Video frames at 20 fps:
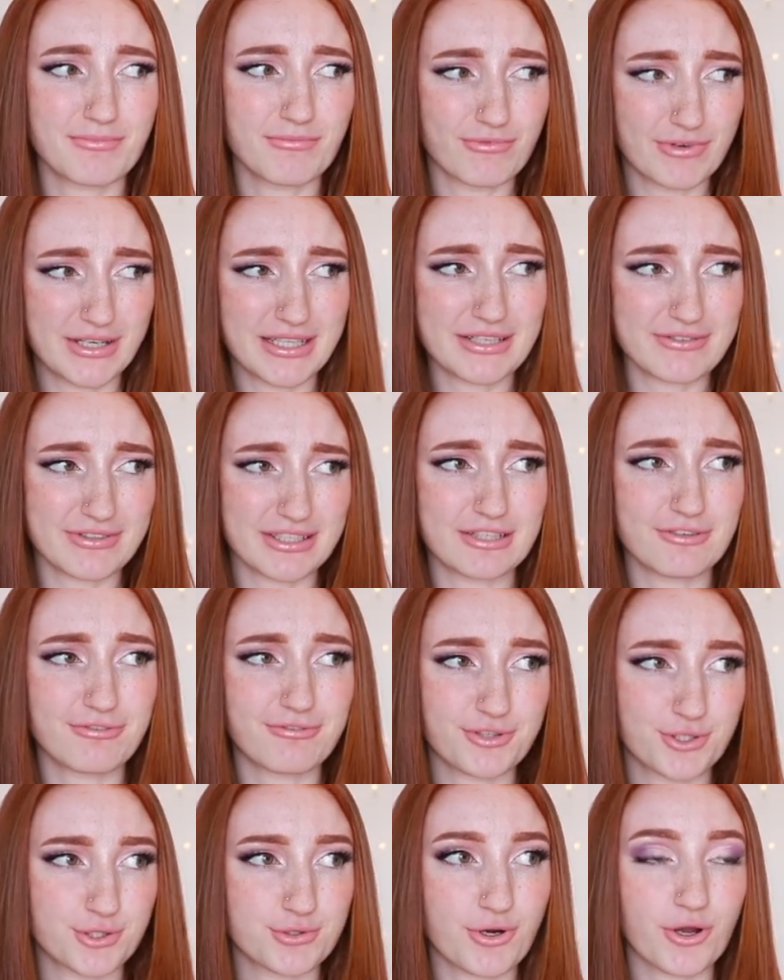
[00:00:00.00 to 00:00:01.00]
really, really
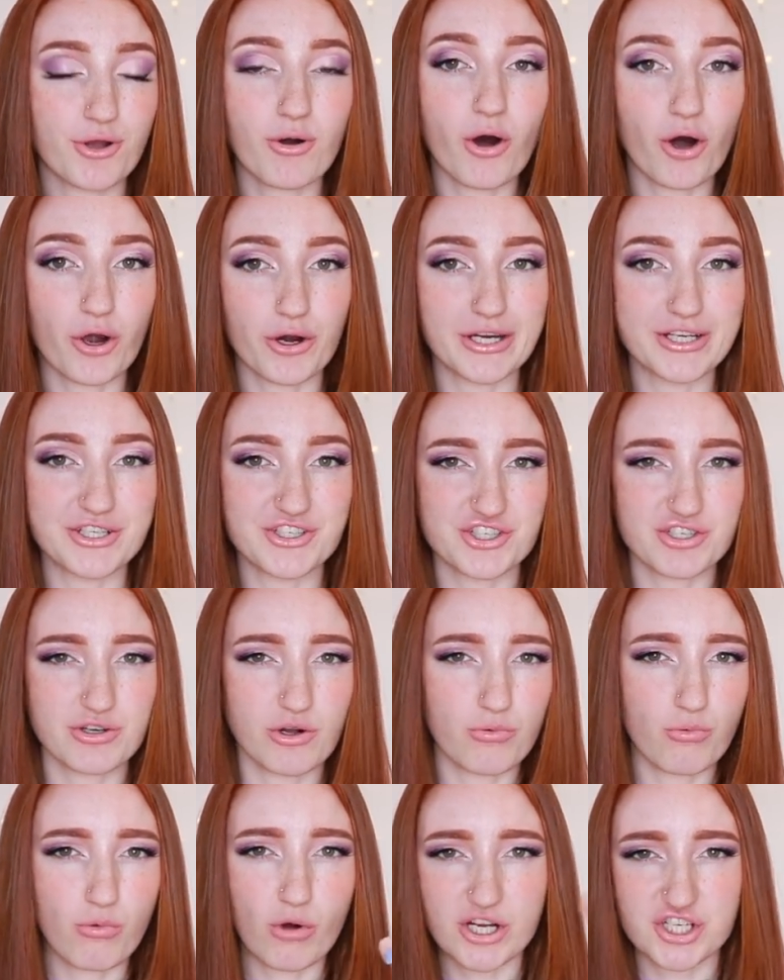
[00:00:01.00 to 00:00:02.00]
fluoro orange
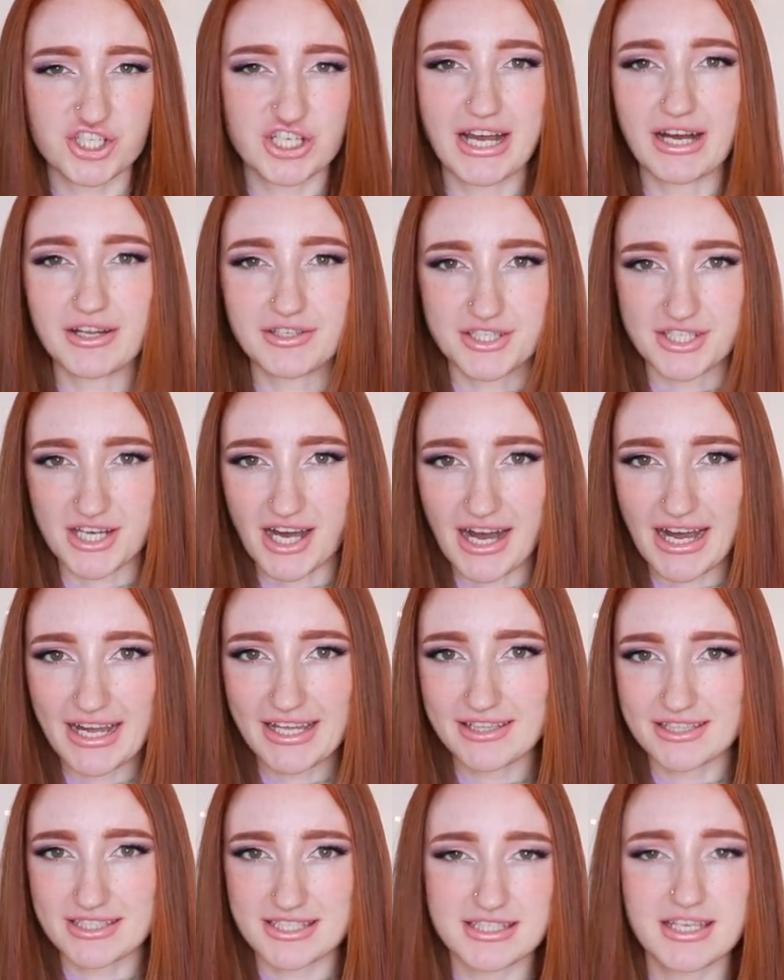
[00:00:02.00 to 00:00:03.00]
washout
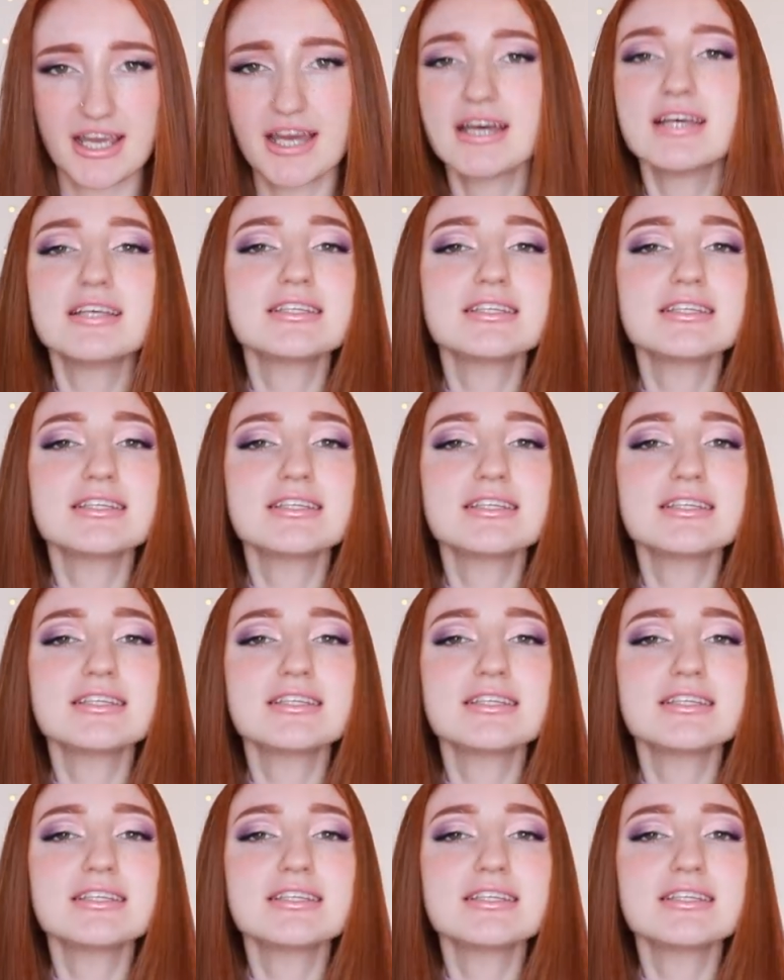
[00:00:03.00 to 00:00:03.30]
dye that's